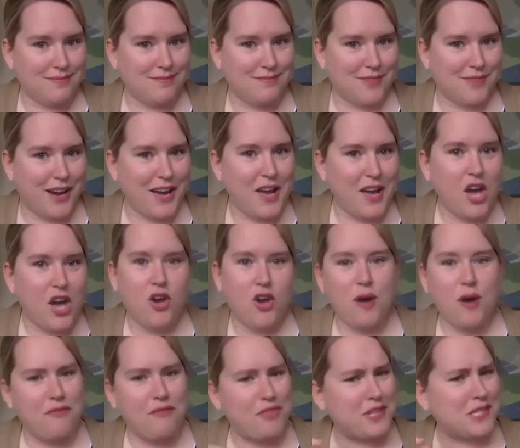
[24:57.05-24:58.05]
right, who
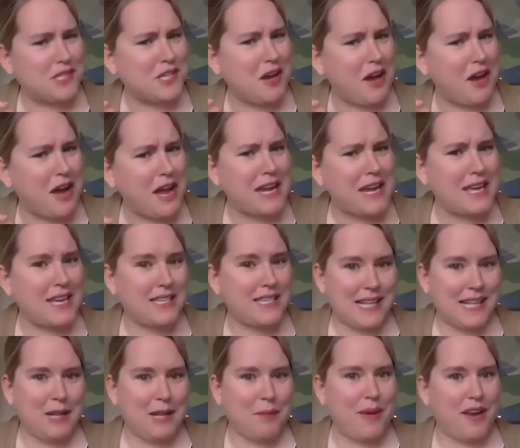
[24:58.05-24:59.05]
have the tiniest
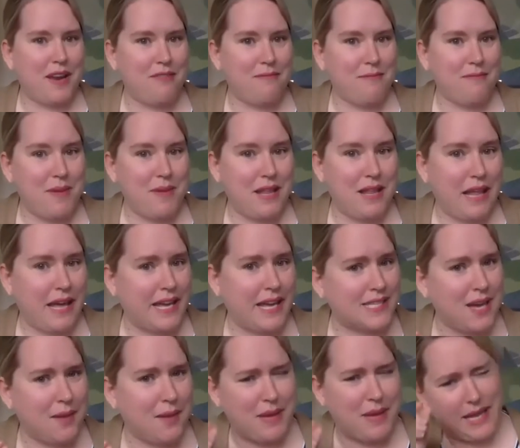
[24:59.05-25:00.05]
little bit of maybe like a
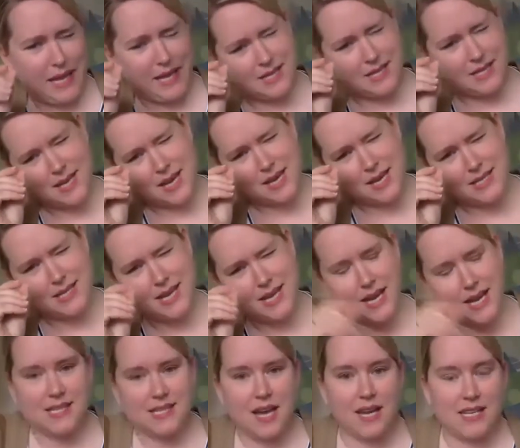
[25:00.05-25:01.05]
tummy, like tiny,
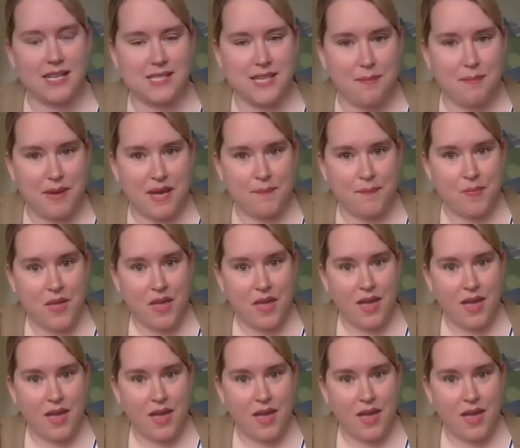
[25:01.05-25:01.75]
tiny, tiny tummy,